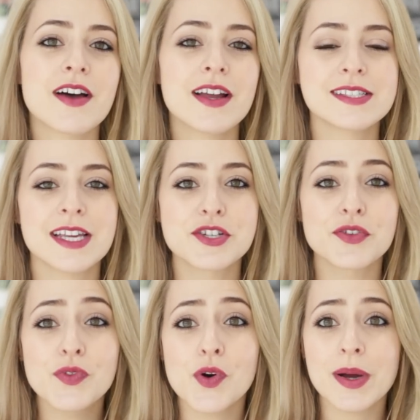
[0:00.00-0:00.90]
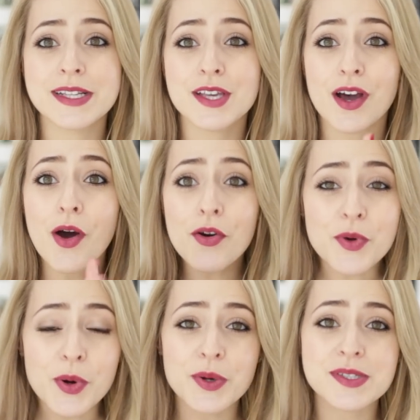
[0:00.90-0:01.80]
style essential for winter, of
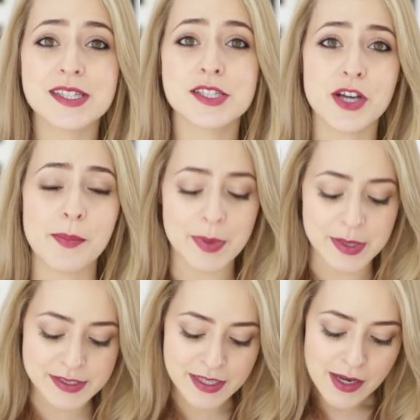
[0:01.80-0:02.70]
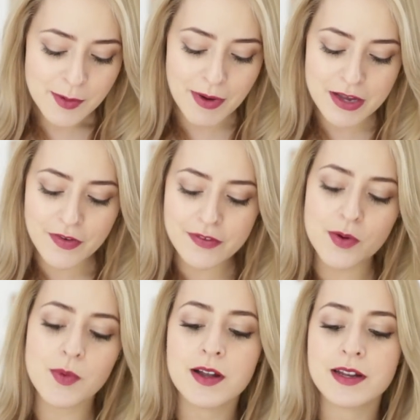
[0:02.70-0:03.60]
course, is jumpers. My
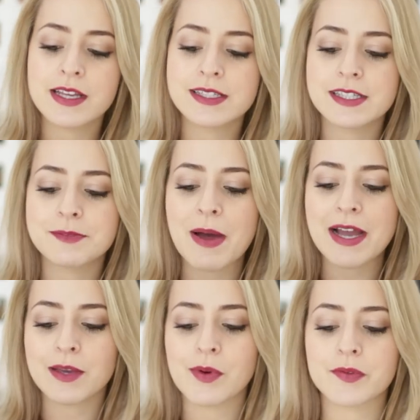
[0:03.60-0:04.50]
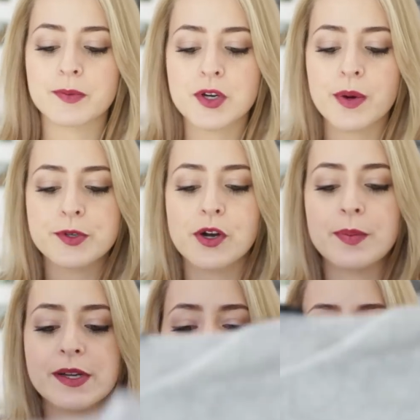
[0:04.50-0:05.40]
favourite one is this baggy one from Topshop
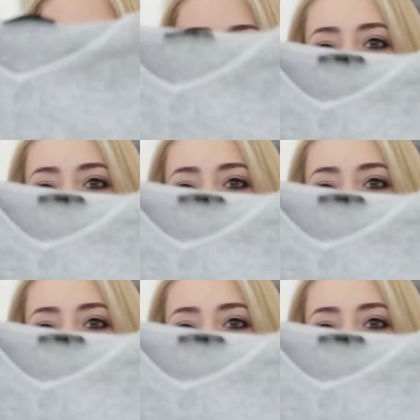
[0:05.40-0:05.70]
because it is